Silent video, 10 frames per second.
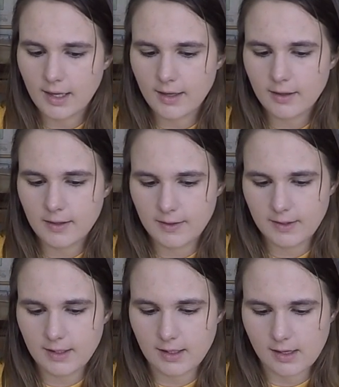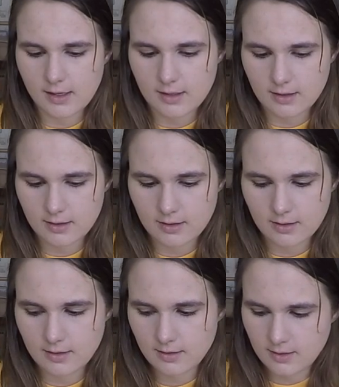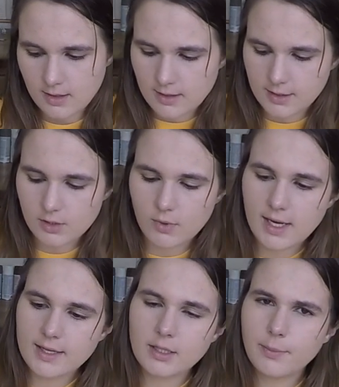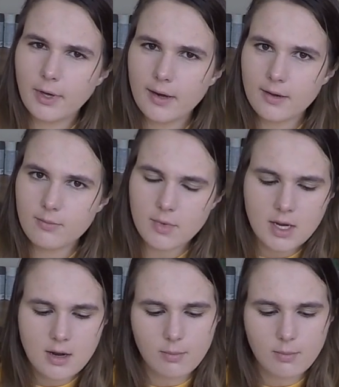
I think this one has a bottom,